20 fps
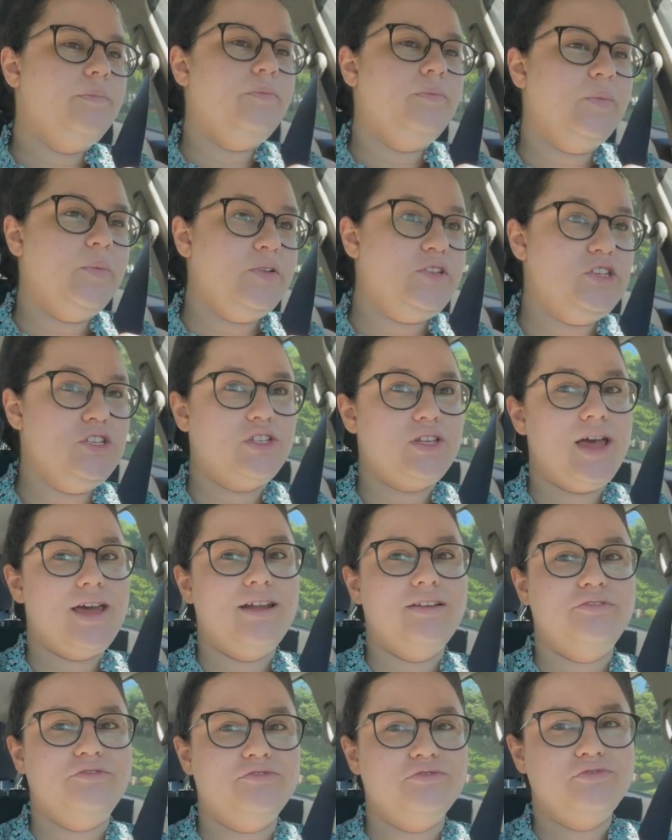Which is
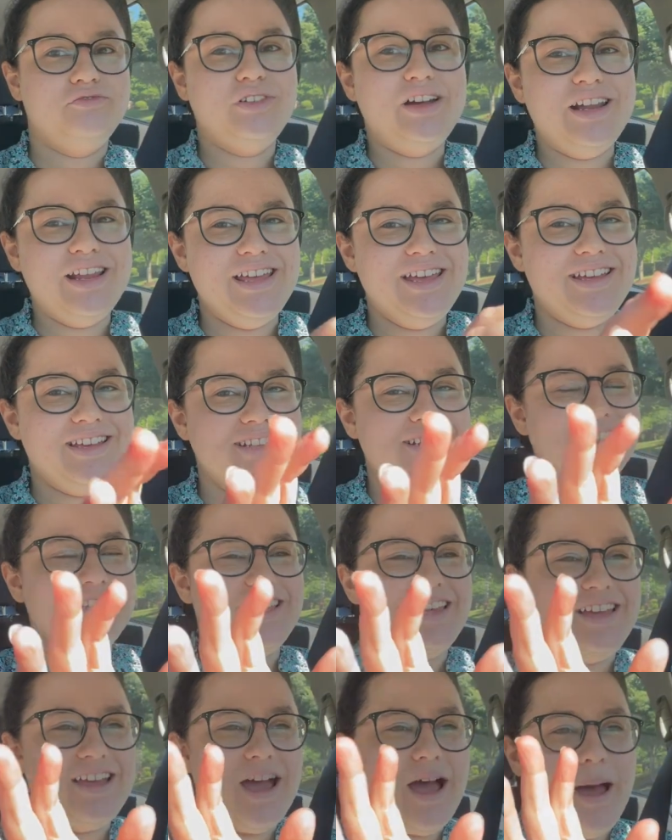kind of funny because,
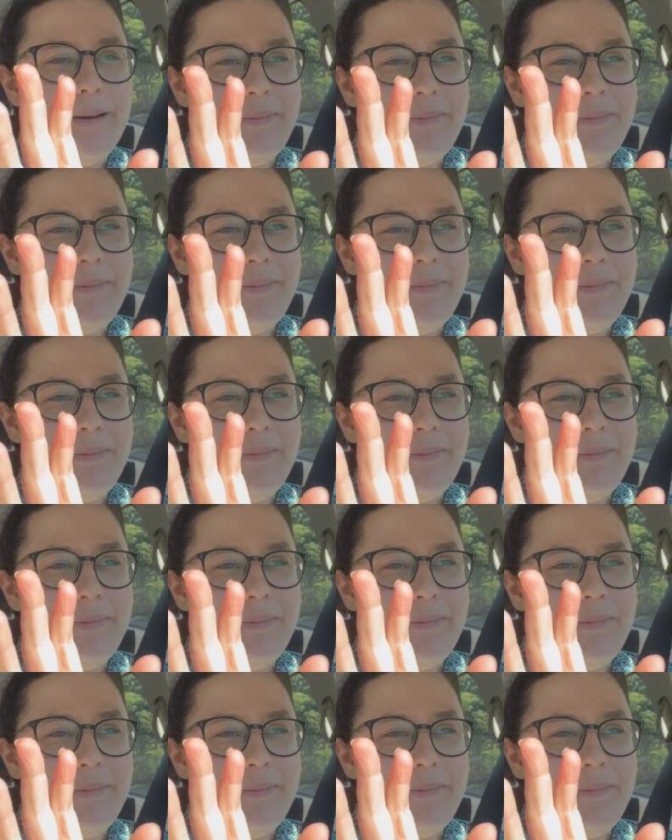like,